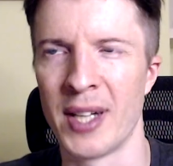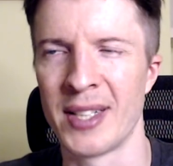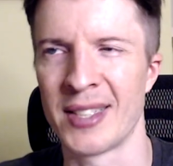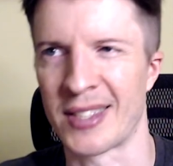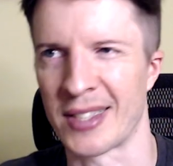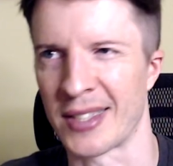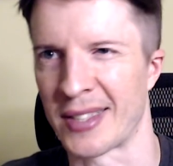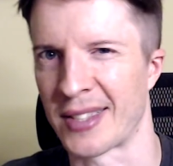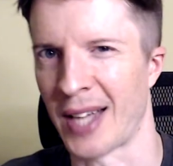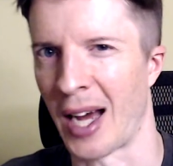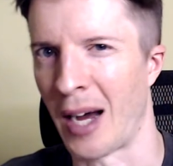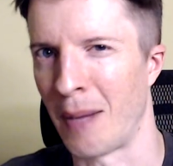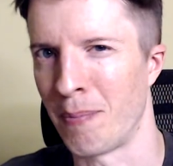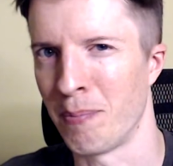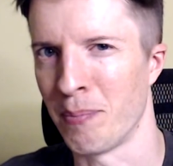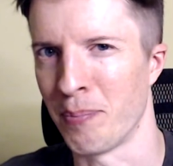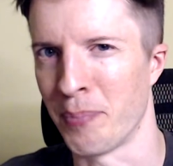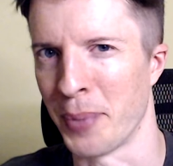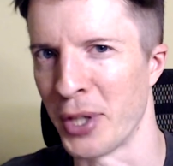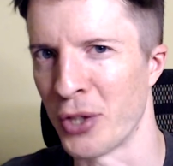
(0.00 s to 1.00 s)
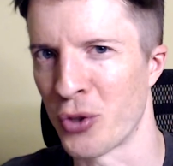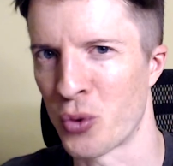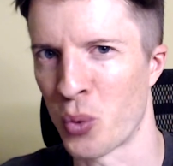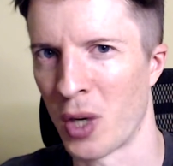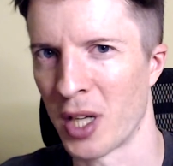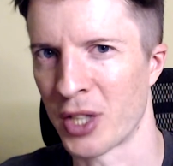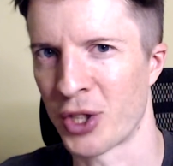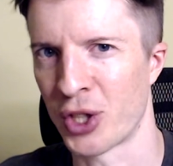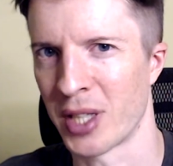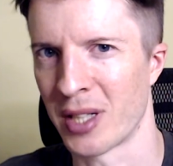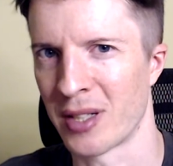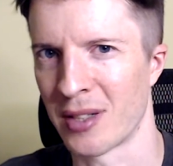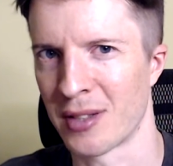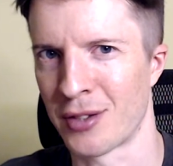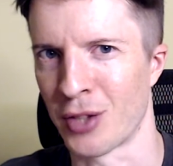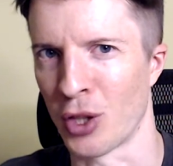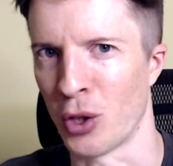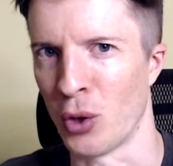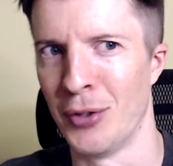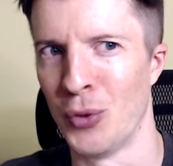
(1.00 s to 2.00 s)
is to stop binge watching.
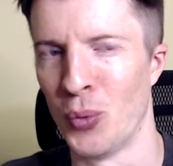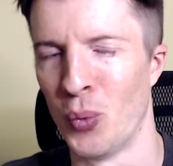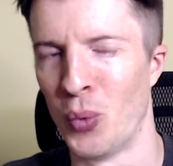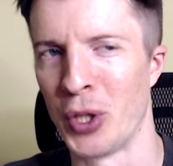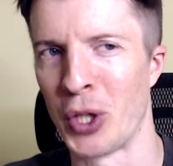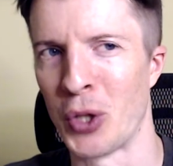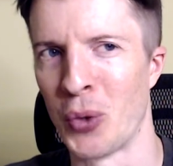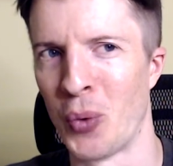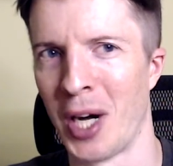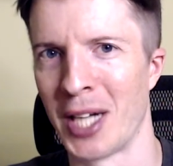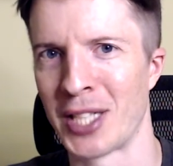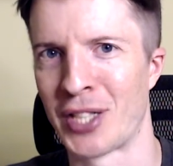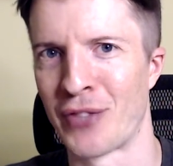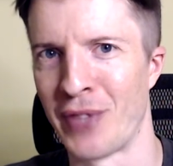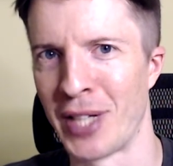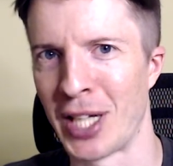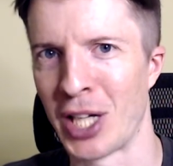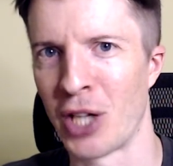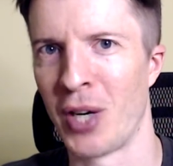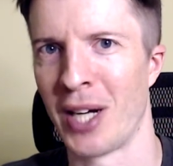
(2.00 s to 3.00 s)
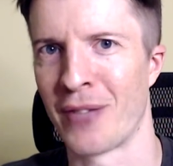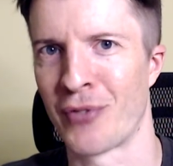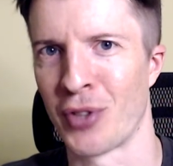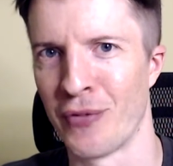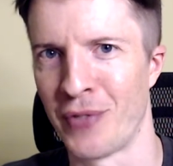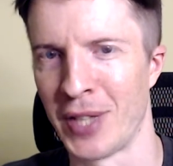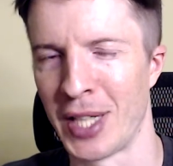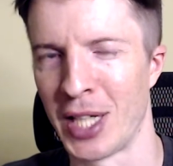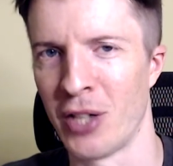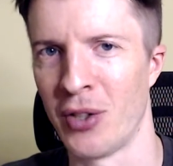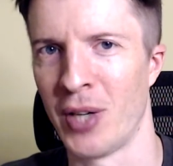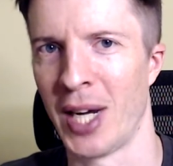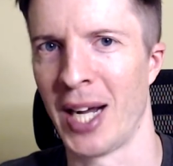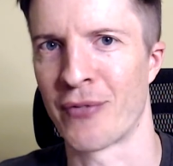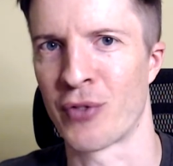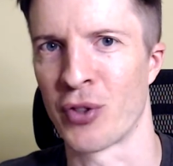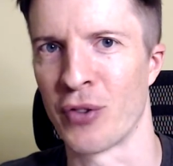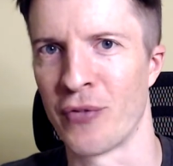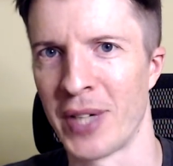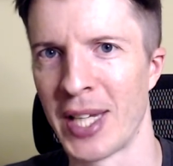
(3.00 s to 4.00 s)
So when you watch video after video
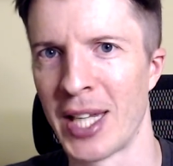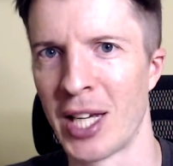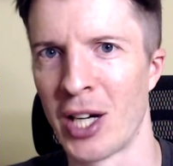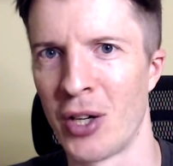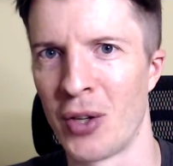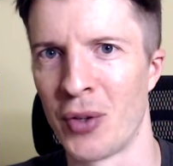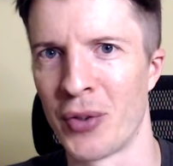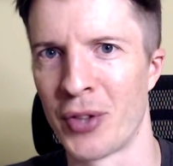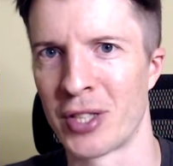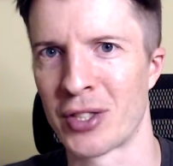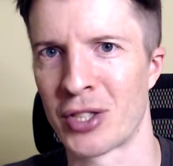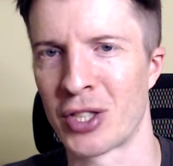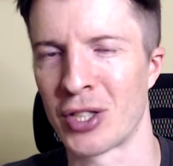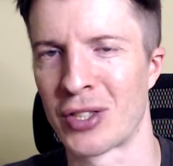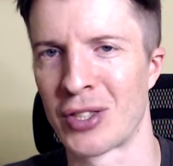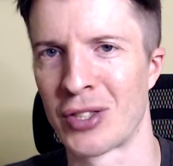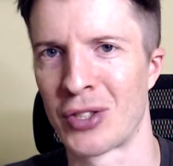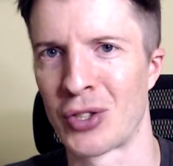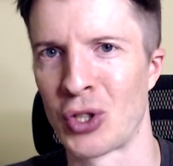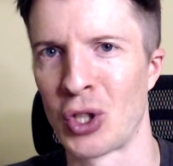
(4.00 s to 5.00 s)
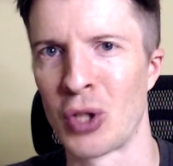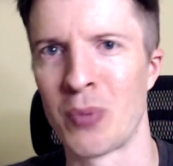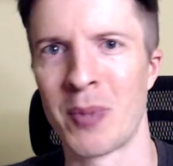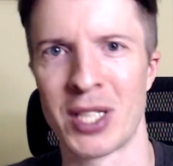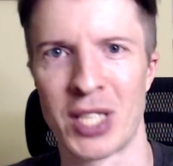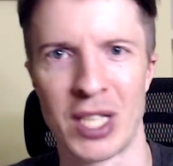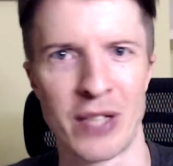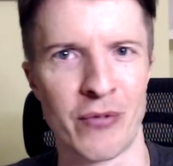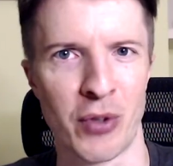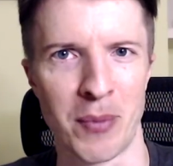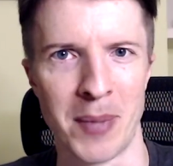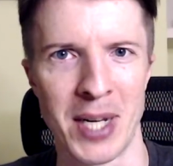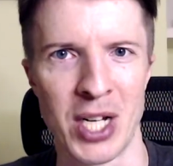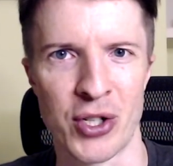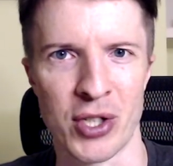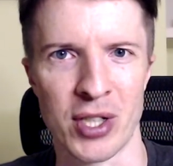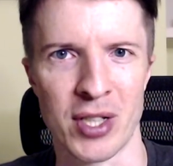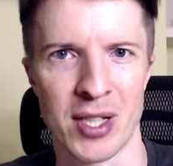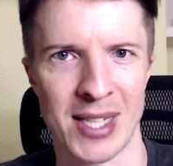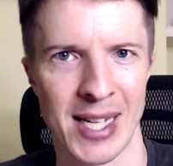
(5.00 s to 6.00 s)
after video, there's just too much
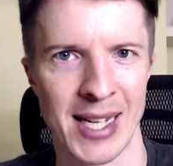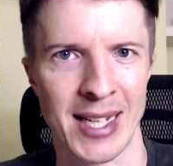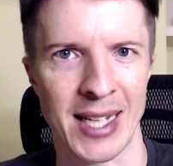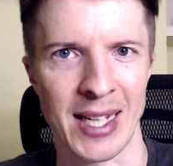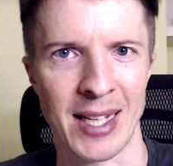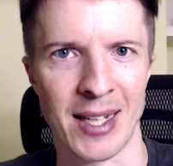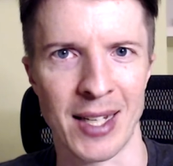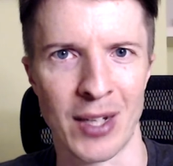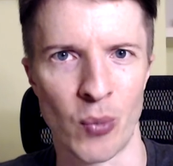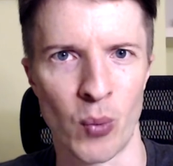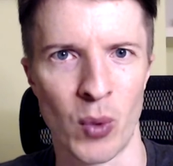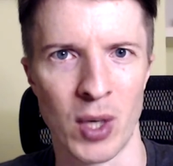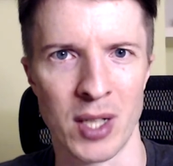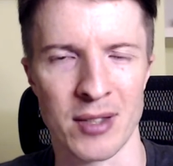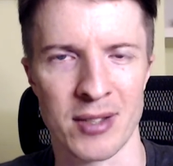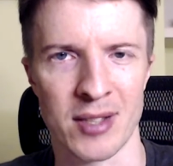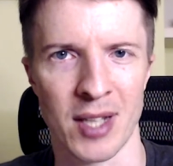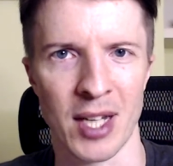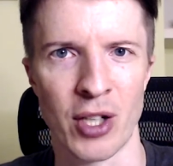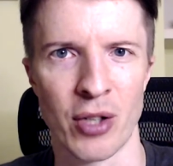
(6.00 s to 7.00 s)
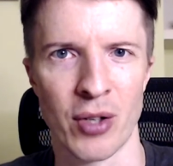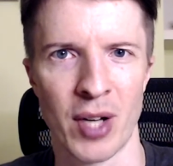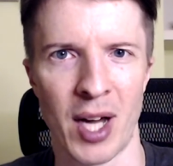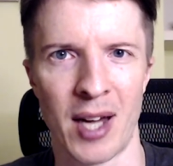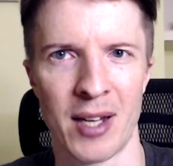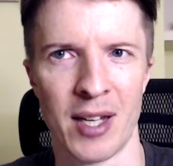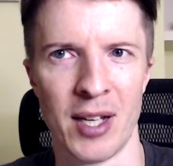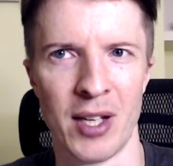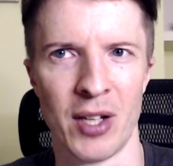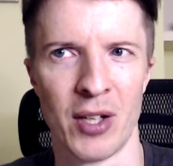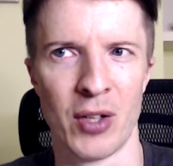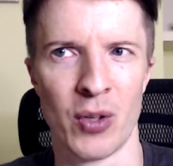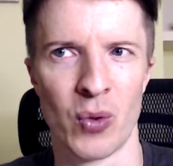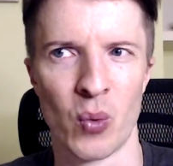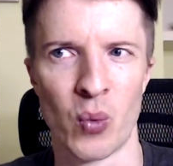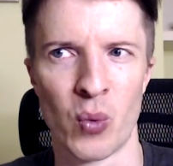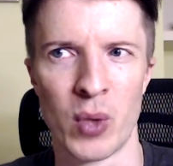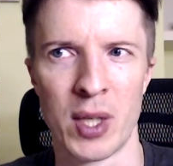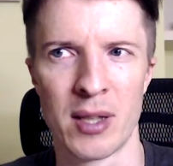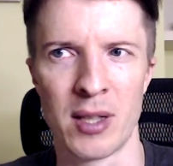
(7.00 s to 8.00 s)
information to take in at once, and you're not
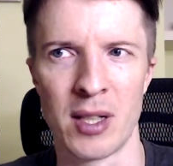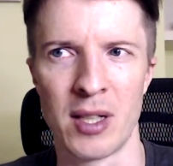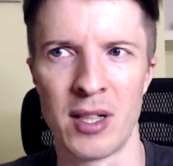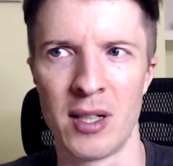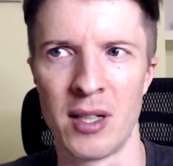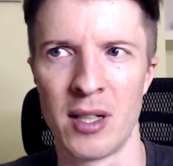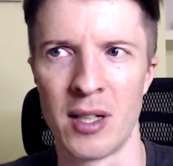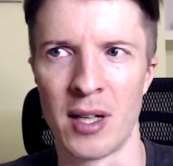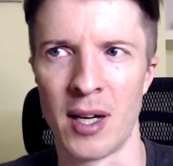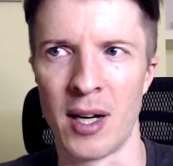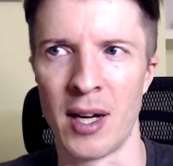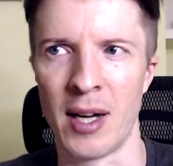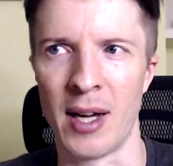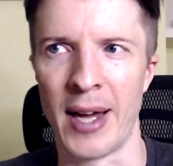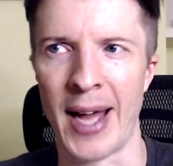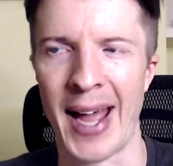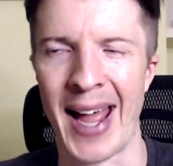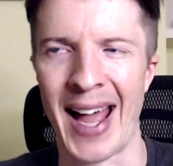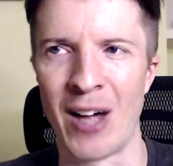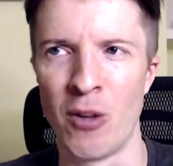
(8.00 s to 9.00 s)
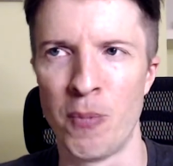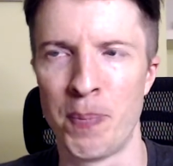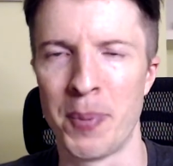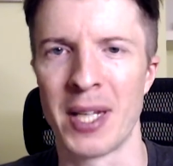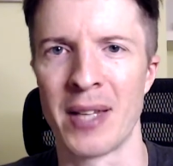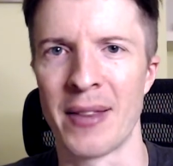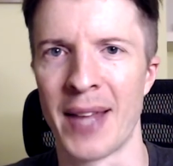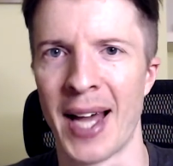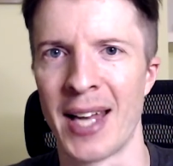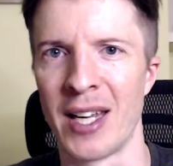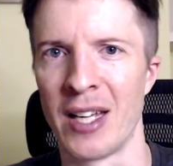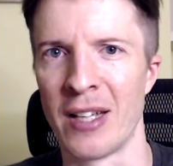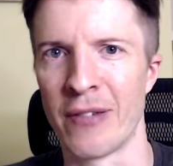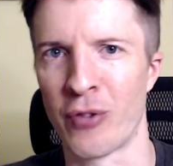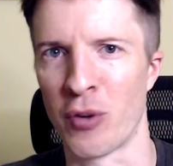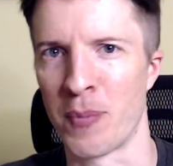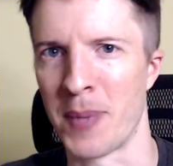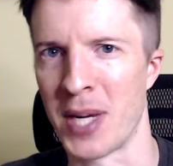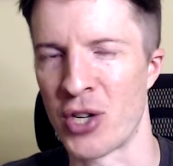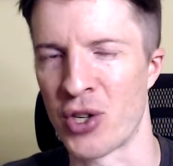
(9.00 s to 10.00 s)
really uh, helping that
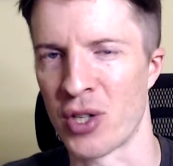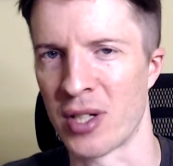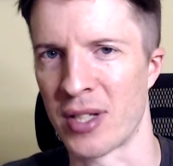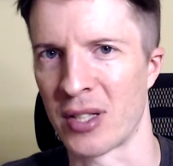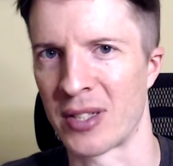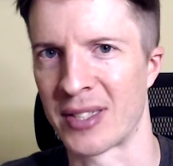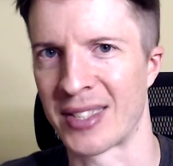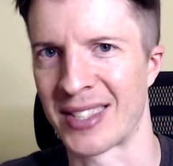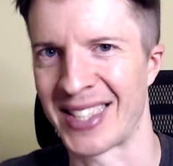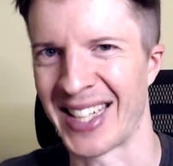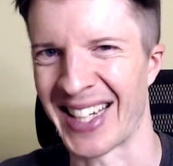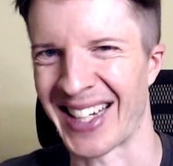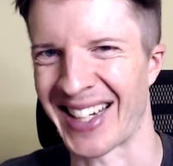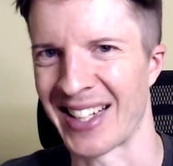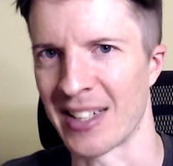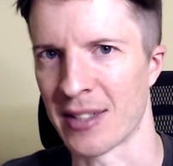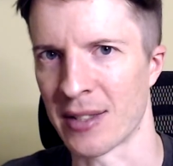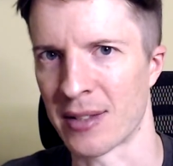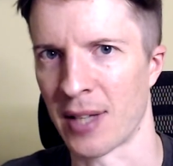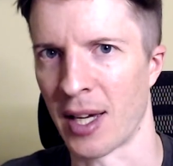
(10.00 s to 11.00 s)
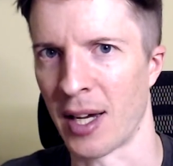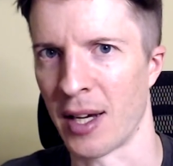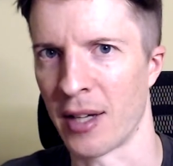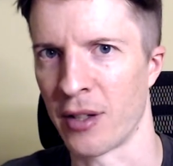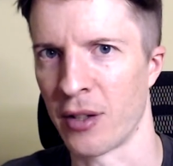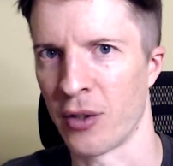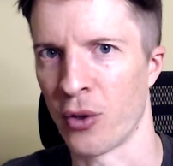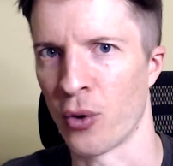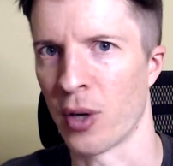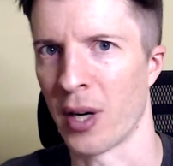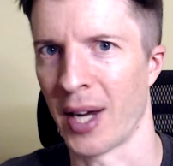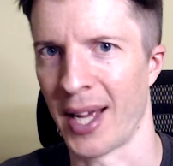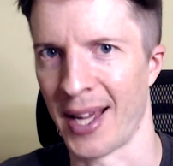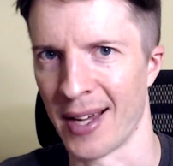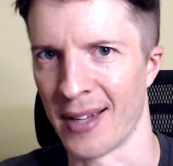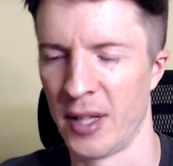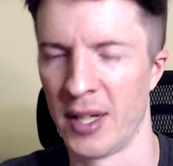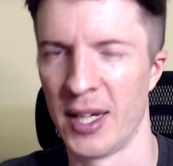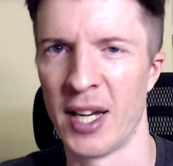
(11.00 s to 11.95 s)
information to stick inside your head.